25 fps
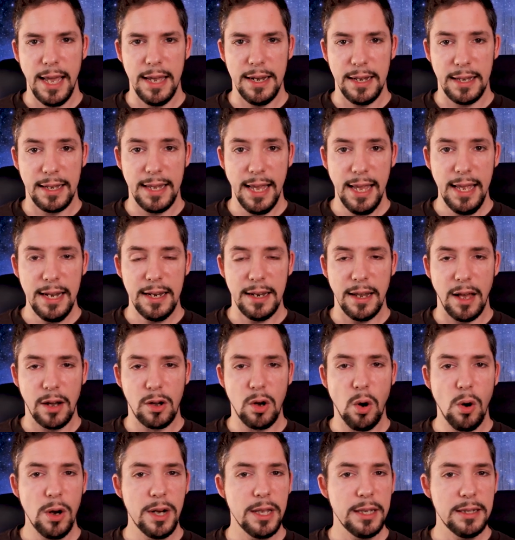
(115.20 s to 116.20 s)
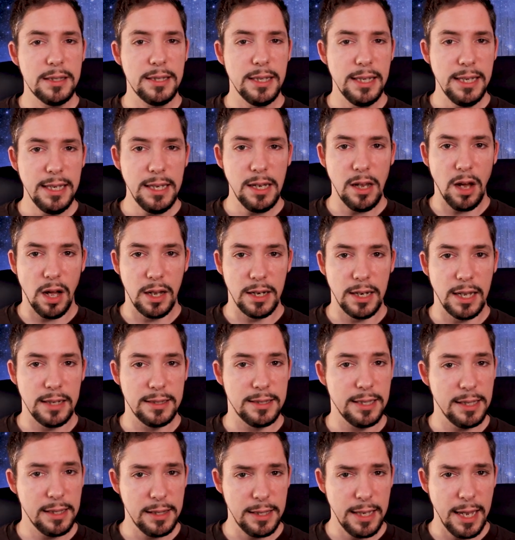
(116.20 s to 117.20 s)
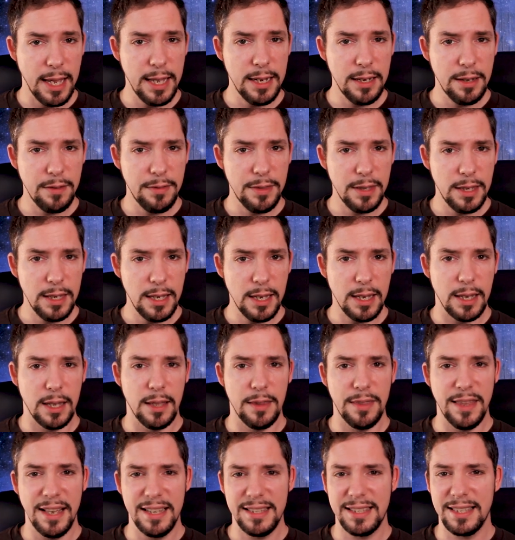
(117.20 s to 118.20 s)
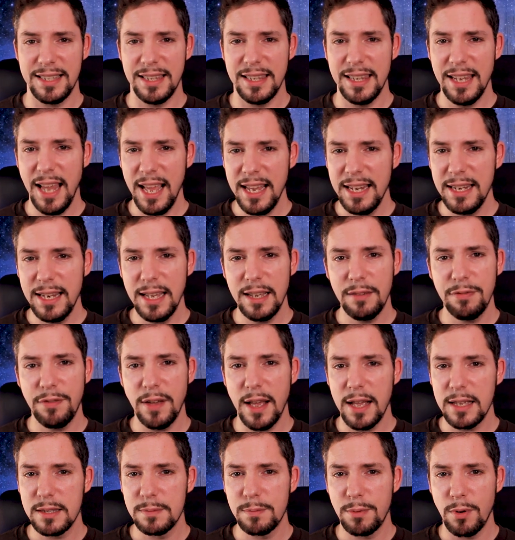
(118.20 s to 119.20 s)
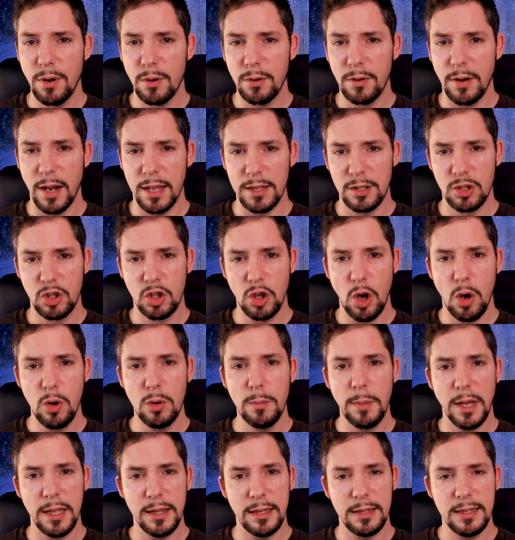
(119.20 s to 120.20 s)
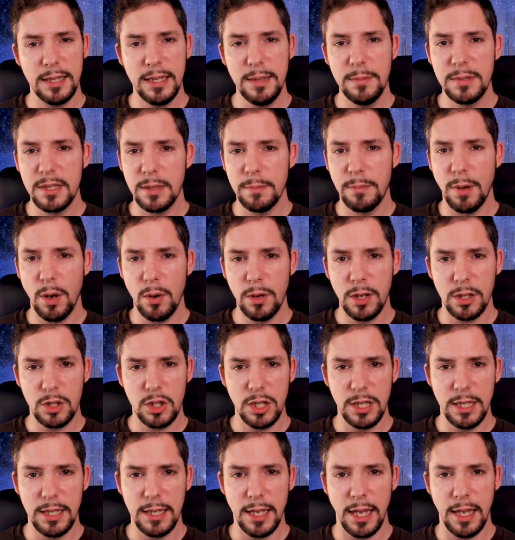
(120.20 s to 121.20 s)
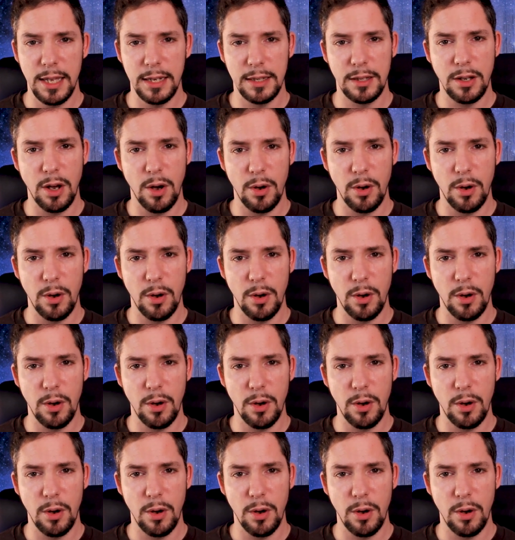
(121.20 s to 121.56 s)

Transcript: And again, according to Elon, until the end of the year, that's lightning fast progress shown by the teams in Boca Chica and